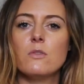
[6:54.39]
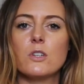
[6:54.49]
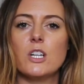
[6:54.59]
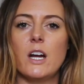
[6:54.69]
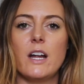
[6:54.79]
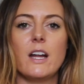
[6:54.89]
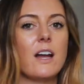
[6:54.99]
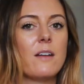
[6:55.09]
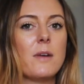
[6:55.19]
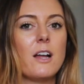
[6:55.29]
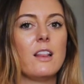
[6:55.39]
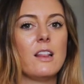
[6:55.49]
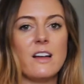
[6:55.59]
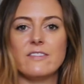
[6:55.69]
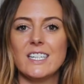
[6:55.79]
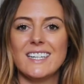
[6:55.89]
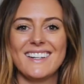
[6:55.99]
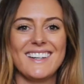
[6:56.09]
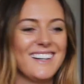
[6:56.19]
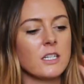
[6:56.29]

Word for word: which I am loving.